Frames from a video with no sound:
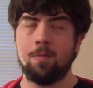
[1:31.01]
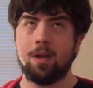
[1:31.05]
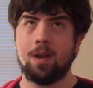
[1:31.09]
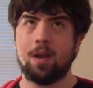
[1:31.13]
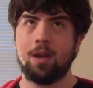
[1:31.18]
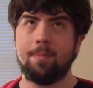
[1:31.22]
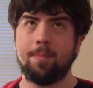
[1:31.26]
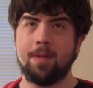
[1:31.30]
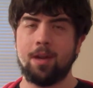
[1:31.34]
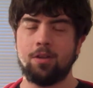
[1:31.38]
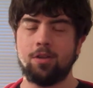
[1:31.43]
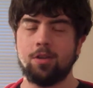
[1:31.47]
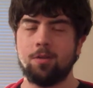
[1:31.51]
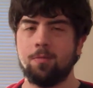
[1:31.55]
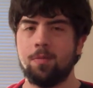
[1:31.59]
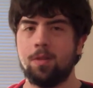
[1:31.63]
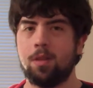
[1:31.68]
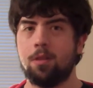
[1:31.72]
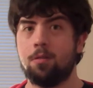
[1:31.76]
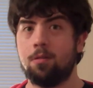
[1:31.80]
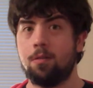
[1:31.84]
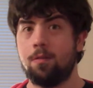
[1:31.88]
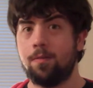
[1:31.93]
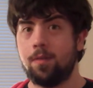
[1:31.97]
I'm not sure when
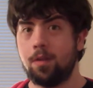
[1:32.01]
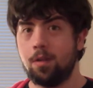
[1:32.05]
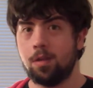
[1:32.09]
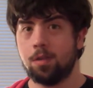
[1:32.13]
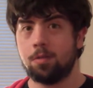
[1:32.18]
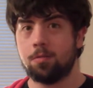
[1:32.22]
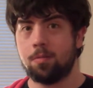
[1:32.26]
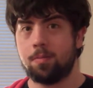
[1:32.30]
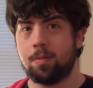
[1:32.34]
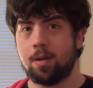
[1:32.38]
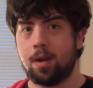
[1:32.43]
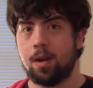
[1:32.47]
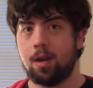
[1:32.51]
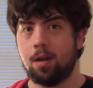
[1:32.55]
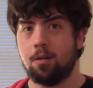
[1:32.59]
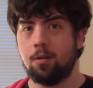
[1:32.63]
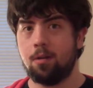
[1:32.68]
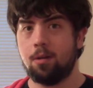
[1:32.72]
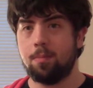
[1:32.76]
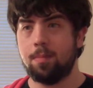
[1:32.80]
the reviews will probably go